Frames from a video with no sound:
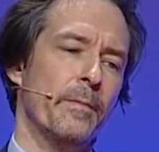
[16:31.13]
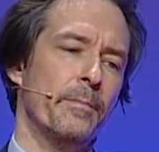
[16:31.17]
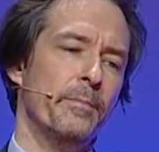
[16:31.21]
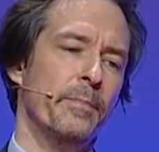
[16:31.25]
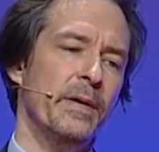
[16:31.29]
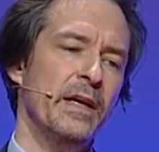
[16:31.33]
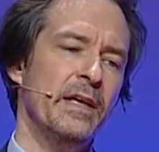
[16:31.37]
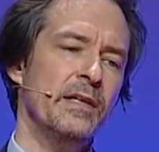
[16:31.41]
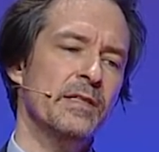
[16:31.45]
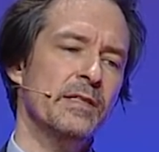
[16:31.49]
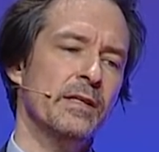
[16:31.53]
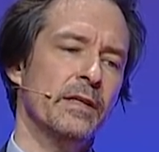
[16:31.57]

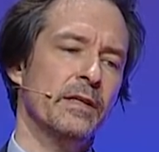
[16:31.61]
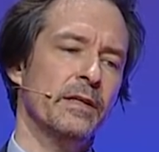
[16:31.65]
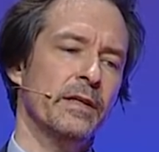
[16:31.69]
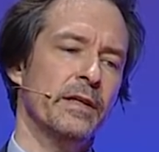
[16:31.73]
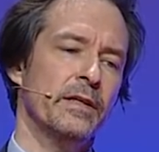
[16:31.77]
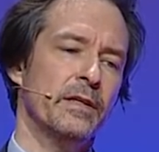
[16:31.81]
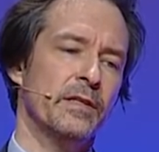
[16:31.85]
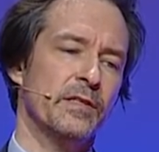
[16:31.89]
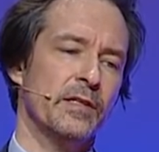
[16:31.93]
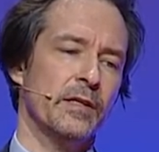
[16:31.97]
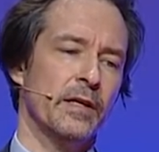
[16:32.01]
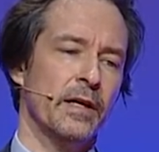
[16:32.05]
basically
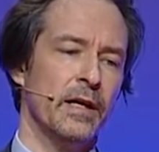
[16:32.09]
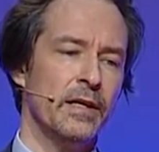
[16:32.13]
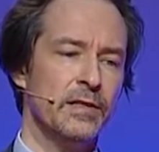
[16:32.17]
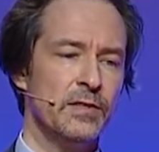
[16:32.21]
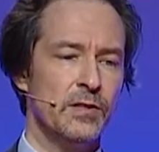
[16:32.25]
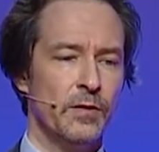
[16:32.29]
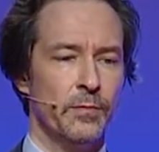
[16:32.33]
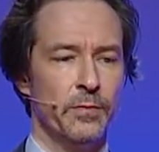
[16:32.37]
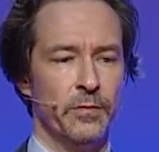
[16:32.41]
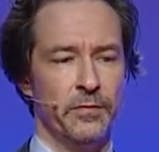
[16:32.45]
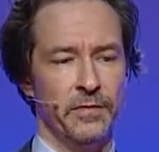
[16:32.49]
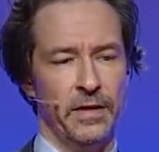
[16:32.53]
there's a
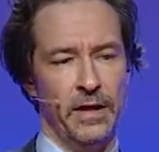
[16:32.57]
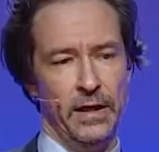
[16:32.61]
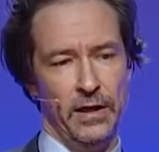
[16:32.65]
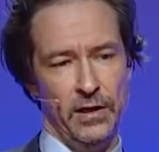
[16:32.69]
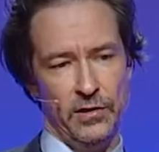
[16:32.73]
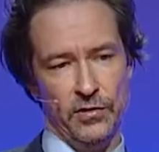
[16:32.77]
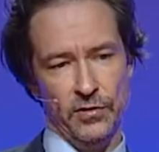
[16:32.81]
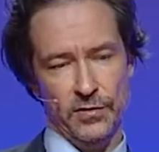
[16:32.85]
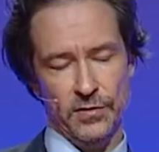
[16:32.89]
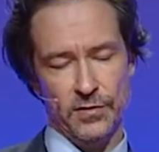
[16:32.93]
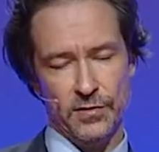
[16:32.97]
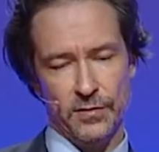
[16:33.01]
concept of
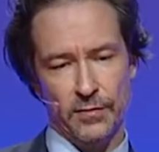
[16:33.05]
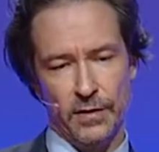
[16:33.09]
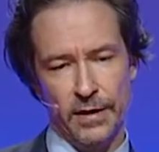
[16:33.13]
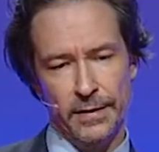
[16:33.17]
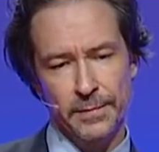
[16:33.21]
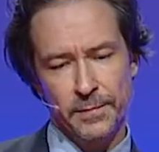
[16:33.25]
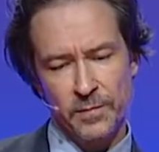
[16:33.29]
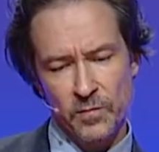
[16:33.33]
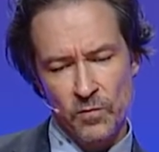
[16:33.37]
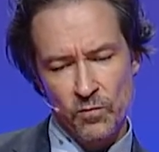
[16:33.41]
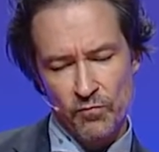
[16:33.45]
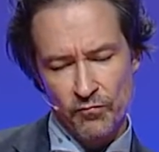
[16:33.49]
agents, right?